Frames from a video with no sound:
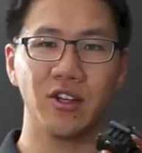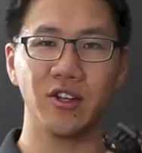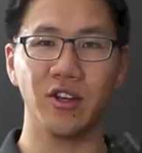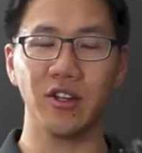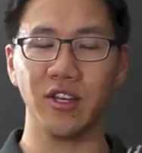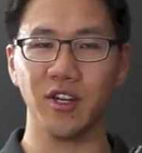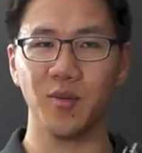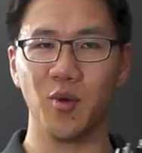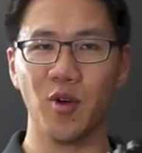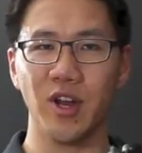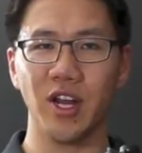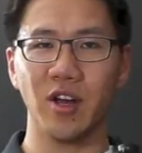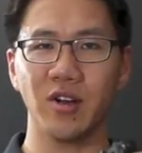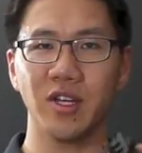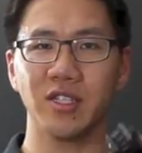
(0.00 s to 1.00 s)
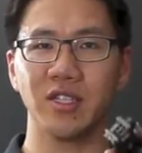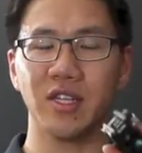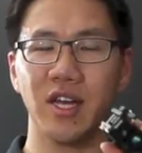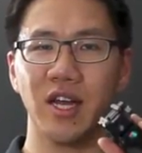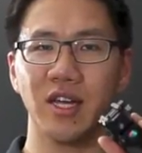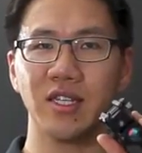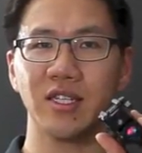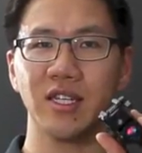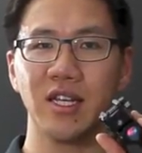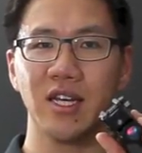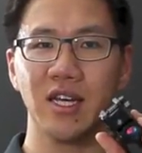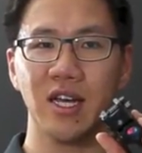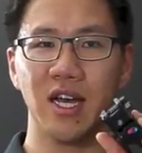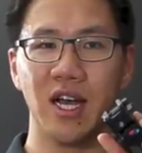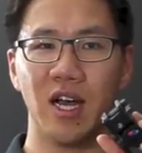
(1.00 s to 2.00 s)
Good thing to point out is that
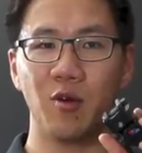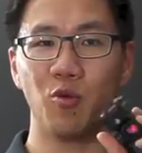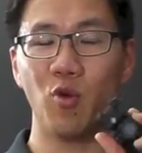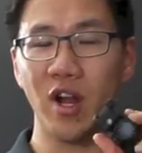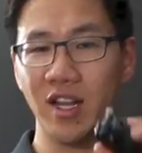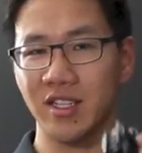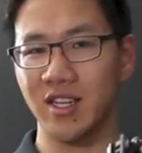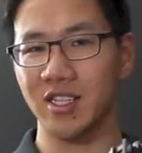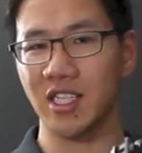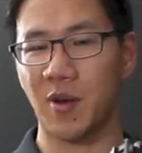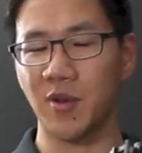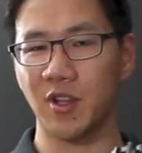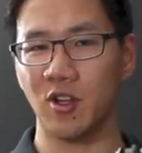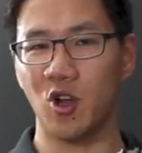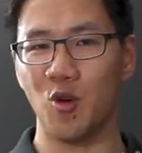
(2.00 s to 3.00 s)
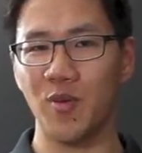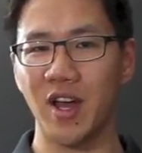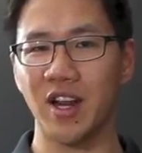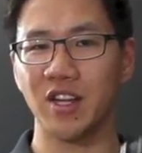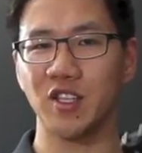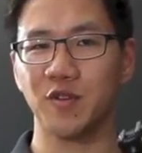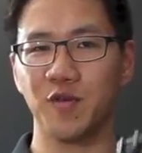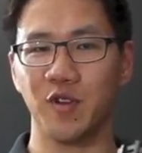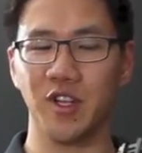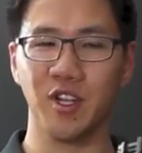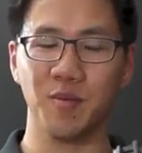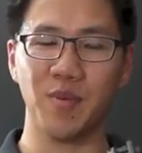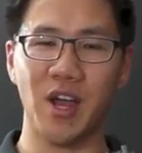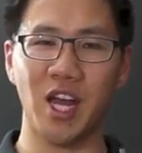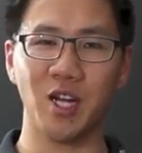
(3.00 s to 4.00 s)
while it does come with the low mount, it is fully
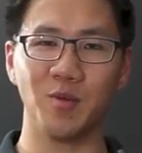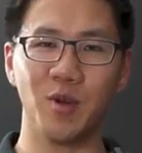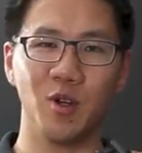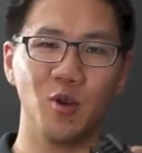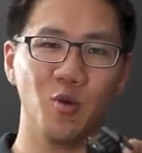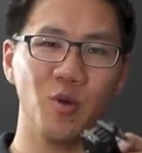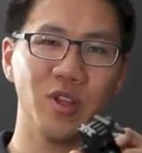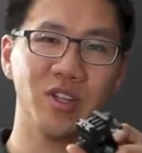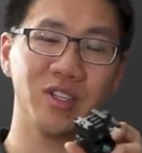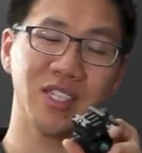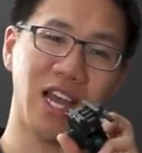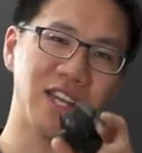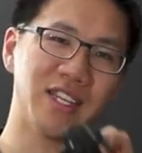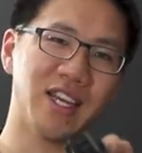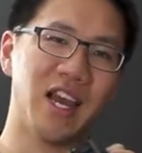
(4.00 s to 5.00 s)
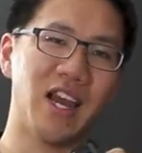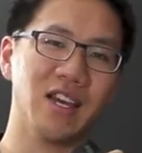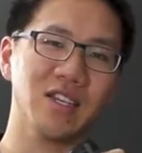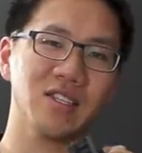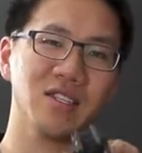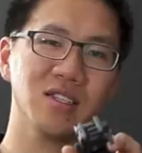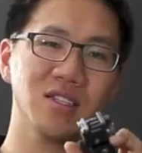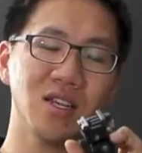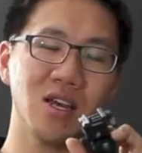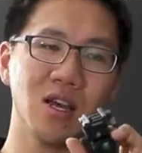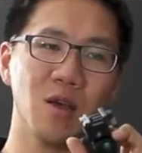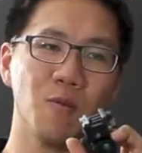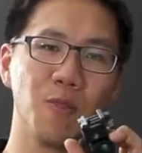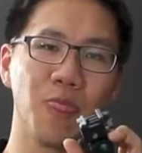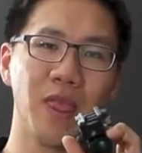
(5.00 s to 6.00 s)
compatible with Dytac
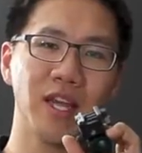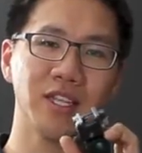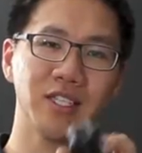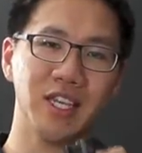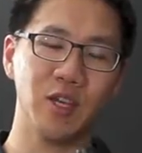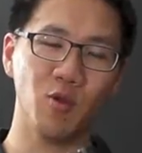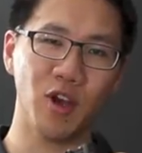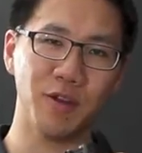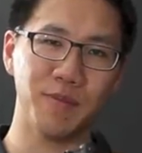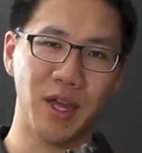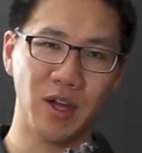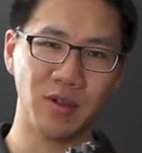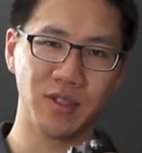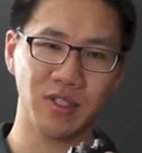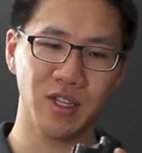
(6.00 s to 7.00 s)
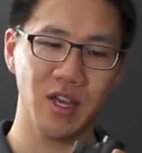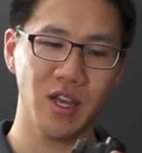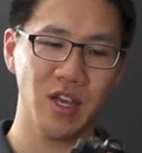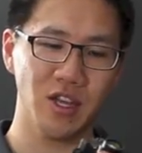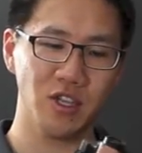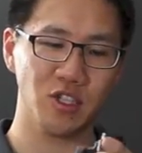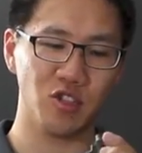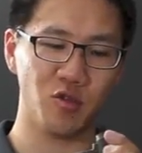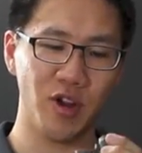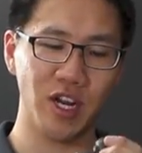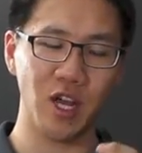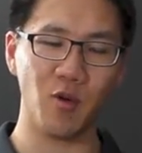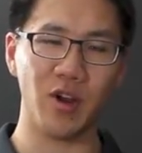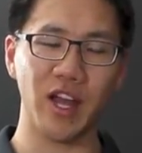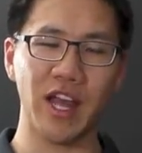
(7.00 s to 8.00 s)
T1 mounts. So right
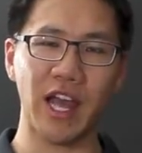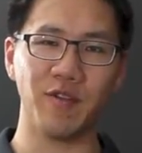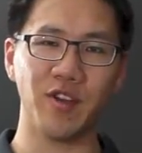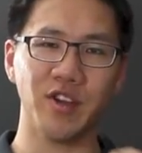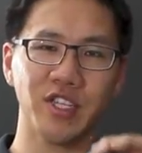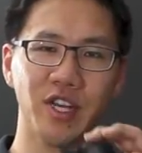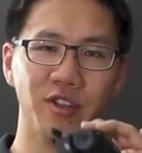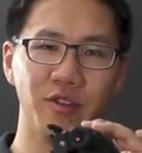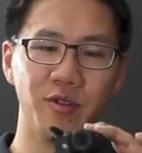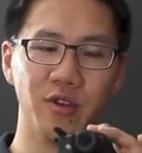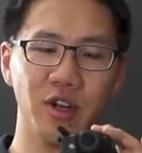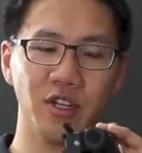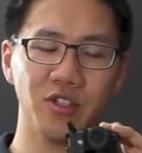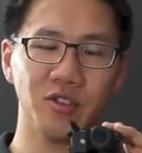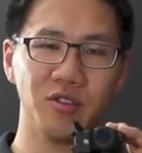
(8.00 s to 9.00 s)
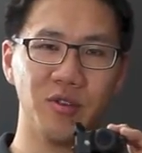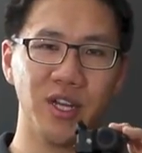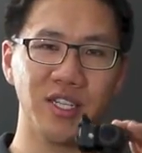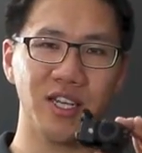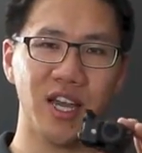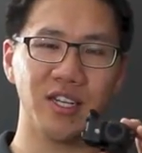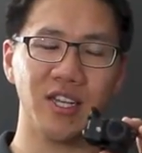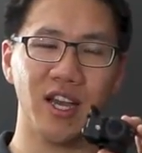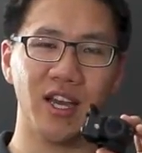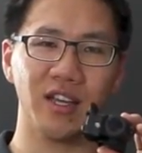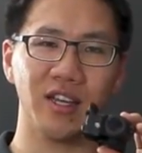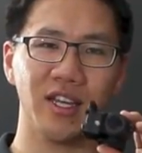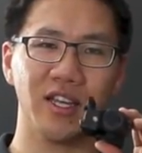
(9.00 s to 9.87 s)
now what I have here is I threw it onto a Dytac